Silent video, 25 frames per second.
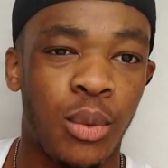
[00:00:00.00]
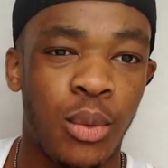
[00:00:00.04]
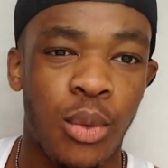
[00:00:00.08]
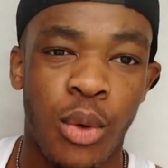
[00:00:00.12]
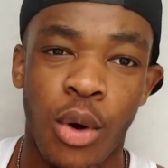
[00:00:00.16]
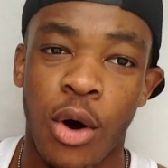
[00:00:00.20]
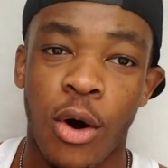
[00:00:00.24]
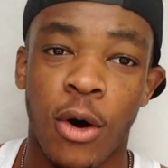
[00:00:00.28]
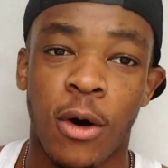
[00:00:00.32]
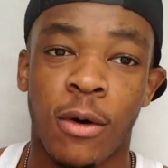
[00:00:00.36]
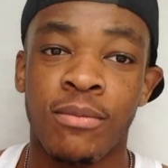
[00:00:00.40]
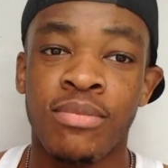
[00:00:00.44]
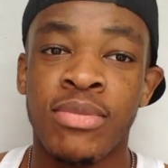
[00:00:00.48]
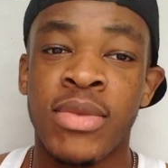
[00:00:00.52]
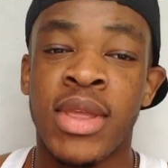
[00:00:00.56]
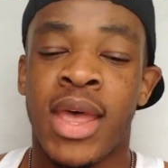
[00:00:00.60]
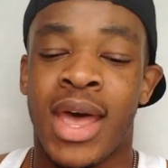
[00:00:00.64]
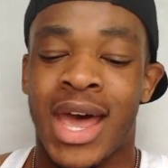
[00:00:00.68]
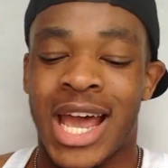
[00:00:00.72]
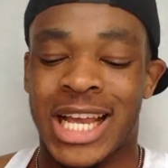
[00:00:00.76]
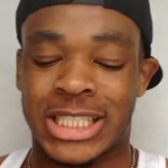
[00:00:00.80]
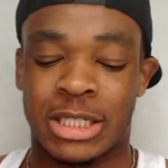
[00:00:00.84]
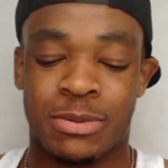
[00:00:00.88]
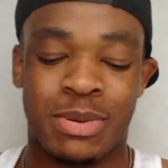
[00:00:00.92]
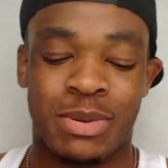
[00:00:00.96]
Whoa.
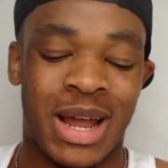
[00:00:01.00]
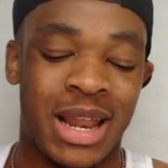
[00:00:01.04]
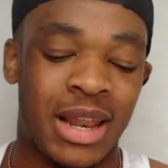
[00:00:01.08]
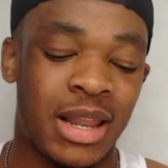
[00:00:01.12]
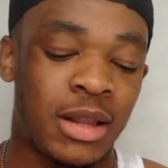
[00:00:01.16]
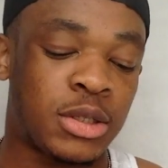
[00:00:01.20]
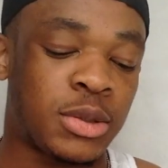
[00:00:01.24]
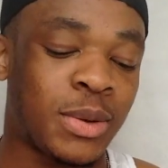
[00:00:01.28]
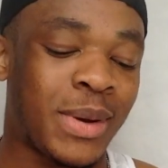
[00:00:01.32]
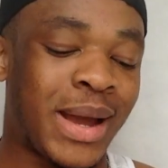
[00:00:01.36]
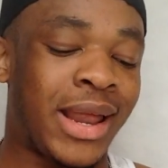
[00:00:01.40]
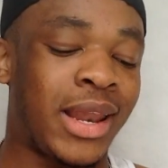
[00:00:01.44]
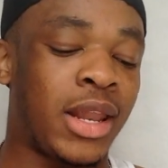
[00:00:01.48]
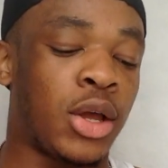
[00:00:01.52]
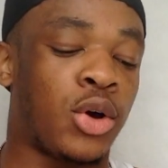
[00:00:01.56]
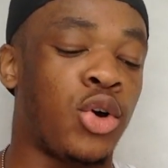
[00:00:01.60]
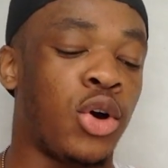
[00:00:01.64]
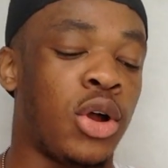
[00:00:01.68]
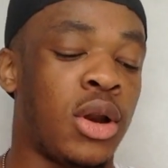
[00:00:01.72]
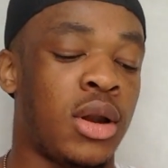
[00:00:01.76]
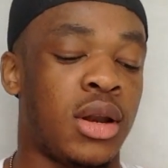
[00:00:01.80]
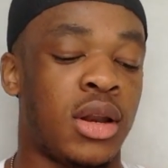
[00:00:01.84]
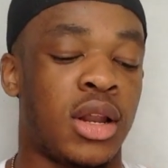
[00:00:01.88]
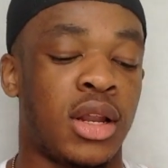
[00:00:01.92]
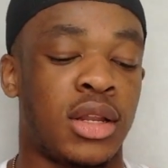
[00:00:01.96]
And she probably
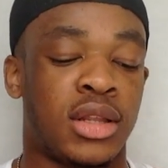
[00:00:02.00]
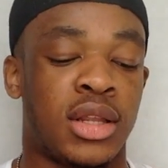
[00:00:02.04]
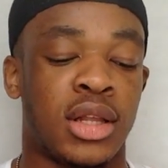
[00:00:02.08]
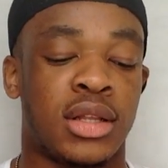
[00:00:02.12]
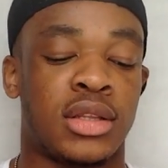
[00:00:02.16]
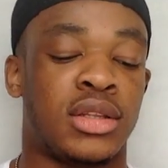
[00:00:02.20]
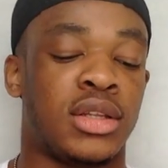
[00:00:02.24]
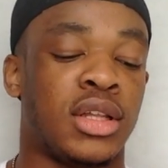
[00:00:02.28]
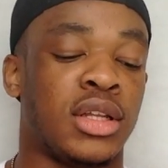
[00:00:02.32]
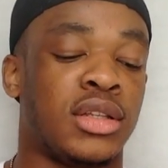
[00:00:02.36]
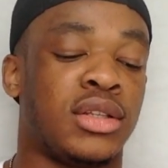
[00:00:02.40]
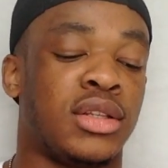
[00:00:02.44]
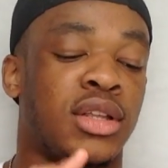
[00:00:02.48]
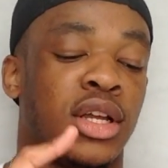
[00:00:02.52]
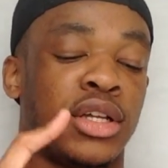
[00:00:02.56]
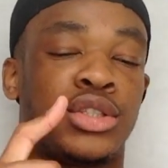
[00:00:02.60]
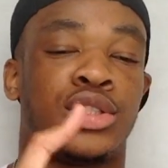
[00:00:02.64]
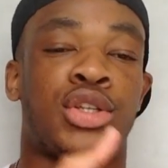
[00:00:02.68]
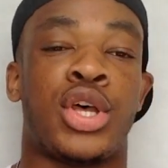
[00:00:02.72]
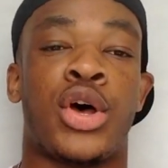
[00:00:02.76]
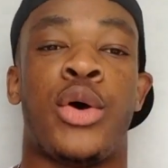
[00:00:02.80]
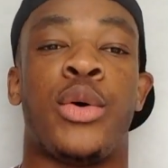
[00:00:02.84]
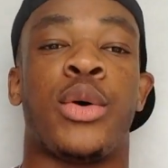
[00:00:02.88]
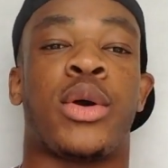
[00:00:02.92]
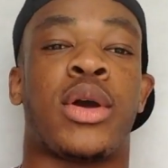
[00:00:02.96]
called him the
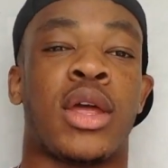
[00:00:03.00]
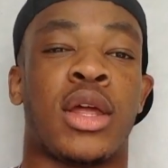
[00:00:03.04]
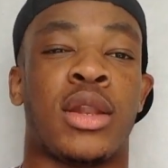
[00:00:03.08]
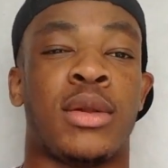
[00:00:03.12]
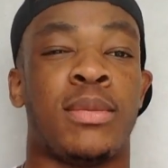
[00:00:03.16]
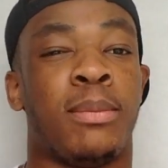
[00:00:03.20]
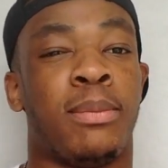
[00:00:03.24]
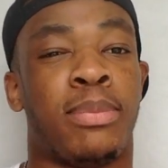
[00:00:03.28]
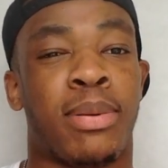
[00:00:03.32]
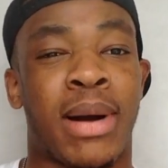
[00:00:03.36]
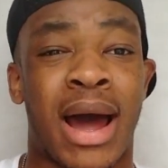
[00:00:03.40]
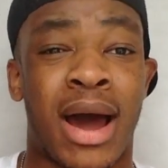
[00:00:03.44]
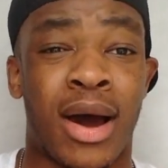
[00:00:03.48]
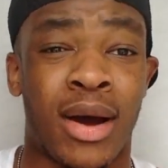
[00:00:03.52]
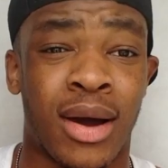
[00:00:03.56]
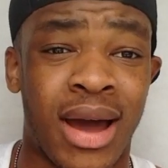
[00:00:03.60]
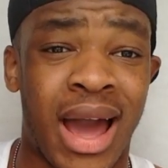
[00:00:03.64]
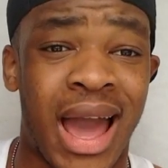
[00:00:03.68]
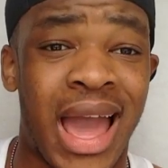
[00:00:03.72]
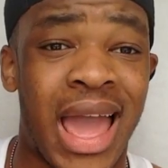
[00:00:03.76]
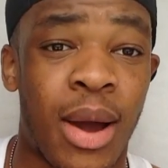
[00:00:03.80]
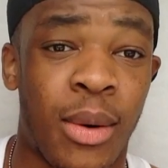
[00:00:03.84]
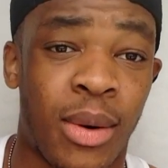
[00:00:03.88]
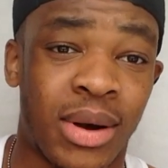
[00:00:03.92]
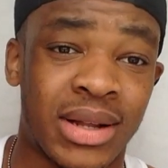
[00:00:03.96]
token brown
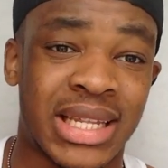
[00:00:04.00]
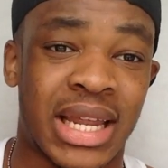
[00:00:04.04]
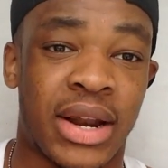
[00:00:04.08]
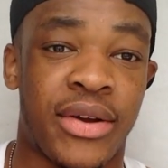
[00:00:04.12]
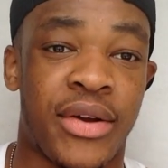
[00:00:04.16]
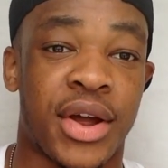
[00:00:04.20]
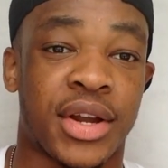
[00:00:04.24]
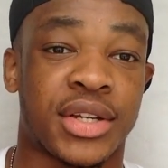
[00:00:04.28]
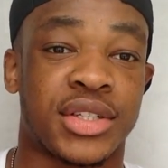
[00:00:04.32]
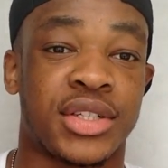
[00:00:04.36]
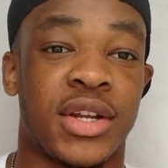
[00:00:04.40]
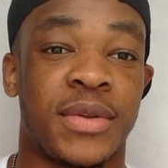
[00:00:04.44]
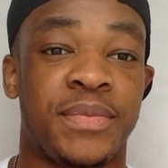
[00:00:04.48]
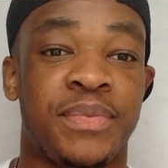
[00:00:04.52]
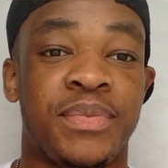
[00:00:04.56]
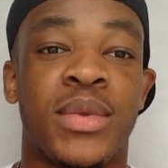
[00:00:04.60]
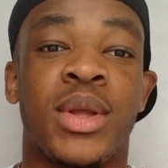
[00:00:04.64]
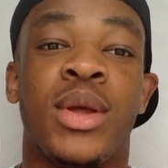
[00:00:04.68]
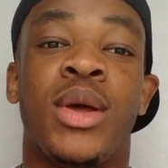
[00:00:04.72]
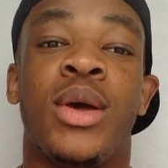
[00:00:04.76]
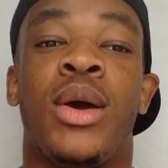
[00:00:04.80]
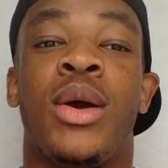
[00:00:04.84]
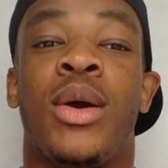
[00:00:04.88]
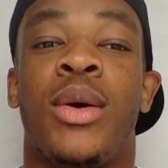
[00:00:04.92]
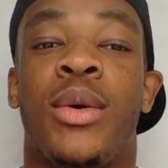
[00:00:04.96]
guy in One Direction.
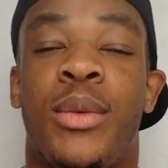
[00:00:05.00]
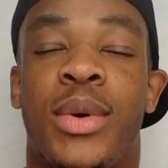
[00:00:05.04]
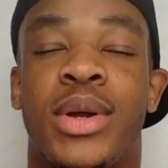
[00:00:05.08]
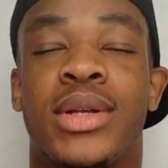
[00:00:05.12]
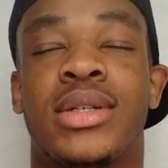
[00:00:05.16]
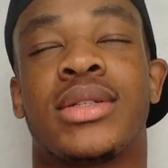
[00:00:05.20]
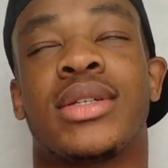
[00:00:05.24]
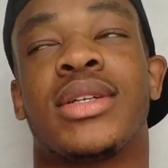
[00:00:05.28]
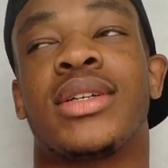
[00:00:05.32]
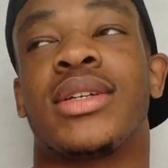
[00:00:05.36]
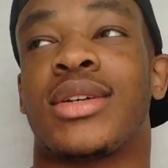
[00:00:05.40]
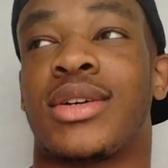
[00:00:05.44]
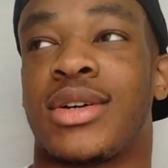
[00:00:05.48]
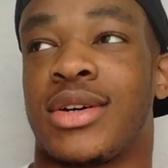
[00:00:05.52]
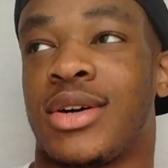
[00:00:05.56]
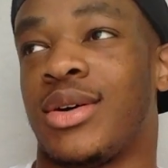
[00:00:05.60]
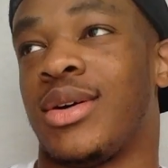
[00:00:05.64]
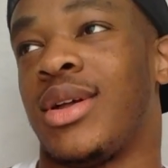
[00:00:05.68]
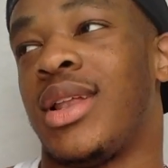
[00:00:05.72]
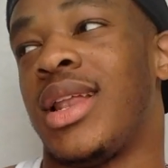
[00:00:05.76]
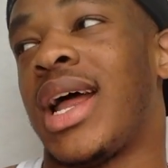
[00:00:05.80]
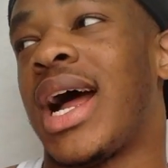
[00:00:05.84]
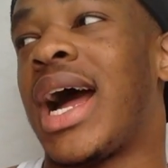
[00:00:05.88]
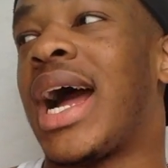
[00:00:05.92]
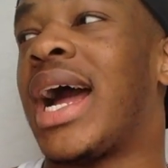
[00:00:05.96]
But
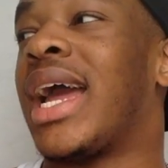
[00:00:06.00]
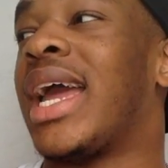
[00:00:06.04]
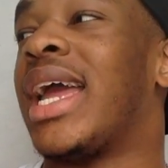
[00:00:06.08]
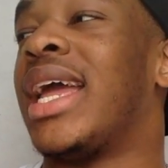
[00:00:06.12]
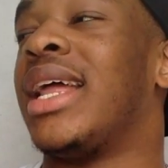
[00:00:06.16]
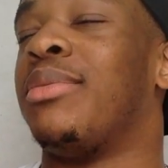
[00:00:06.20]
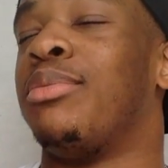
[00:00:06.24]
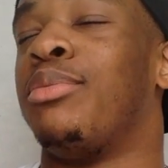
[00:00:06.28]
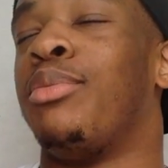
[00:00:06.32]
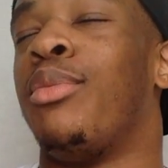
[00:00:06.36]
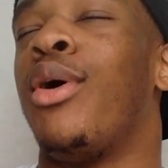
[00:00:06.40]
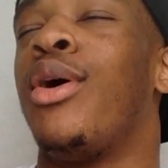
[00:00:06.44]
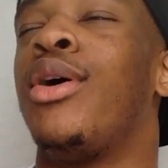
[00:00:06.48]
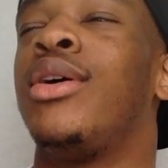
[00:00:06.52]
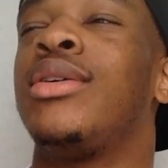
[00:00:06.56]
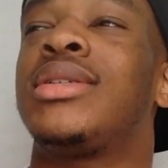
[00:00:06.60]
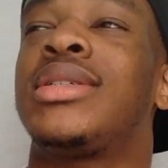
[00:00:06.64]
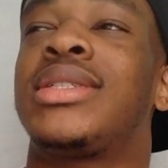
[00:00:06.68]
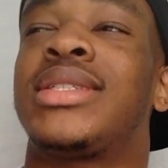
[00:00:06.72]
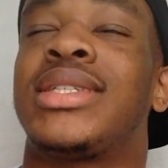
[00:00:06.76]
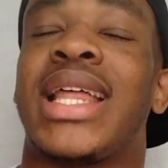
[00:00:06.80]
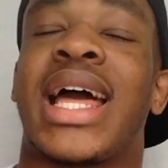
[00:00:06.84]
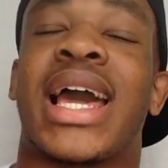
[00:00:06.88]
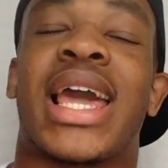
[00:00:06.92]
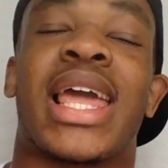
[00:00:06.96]
in
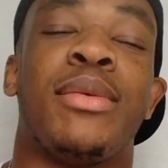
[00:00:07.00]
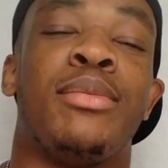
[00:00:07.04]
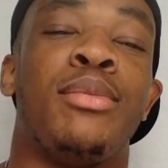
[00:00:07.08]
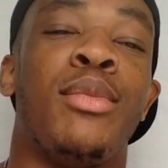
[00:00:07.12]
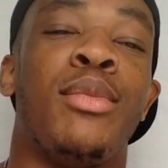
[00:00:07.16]
most